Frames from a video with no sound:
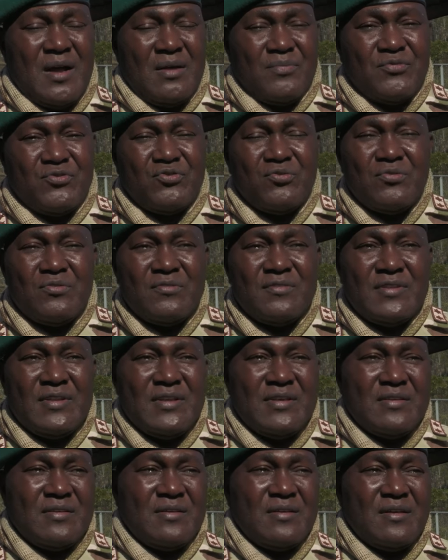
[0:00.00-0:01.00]

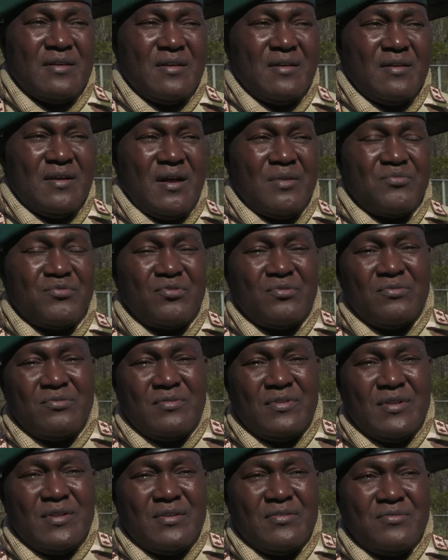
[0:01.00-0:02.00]
Absolutely,
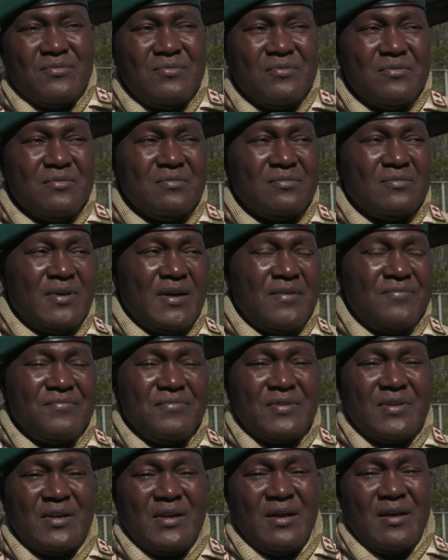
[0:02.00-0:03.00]
absolutely. You know,
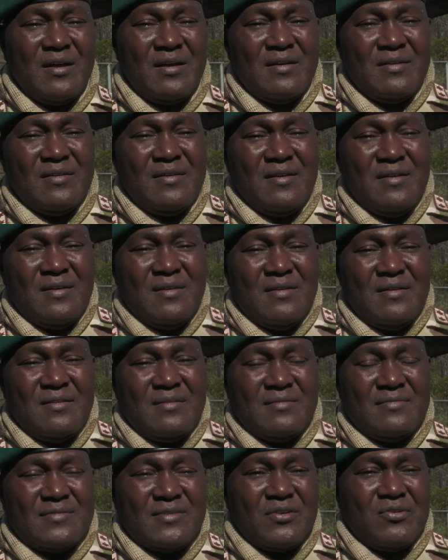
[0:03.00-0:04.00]
Africa
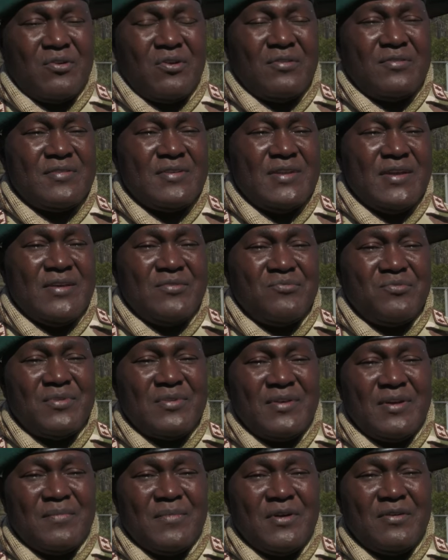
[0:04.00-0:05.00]
is a continent
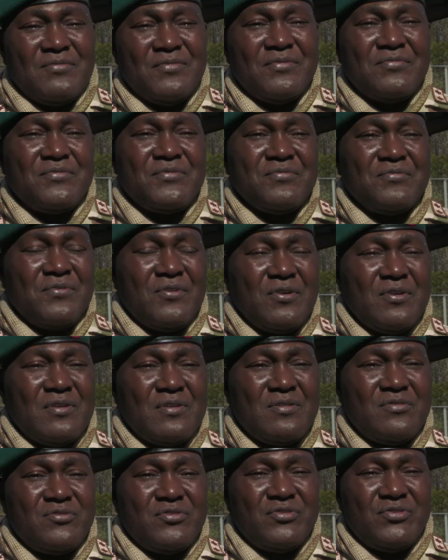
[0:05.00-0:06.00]
with about 54
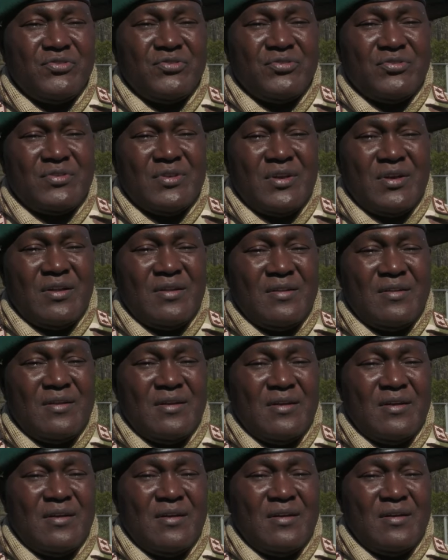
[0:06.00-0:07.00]
countries, and
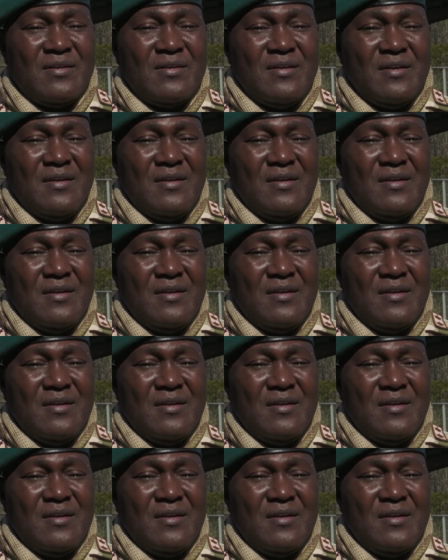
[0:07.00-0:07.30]
uh,